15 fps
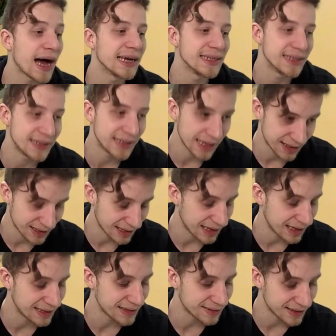I did.
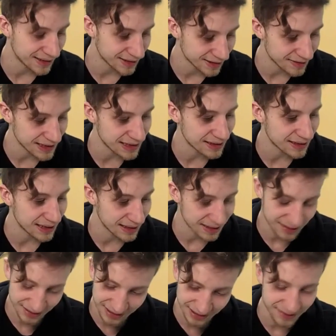I did see the tweet. I
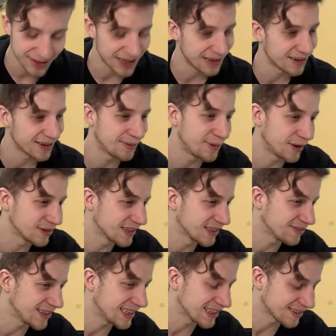did see the video about the
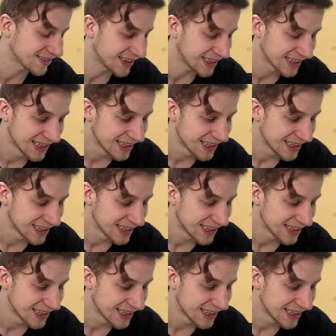tweet as well.